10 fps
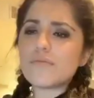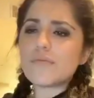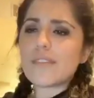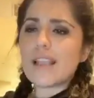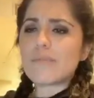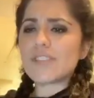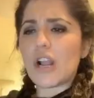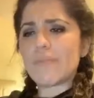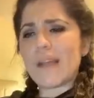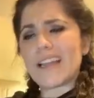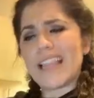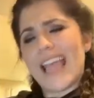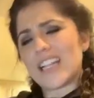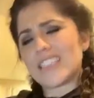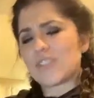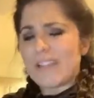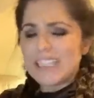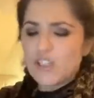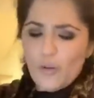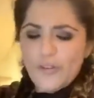I'm sorry about that, that's my phone.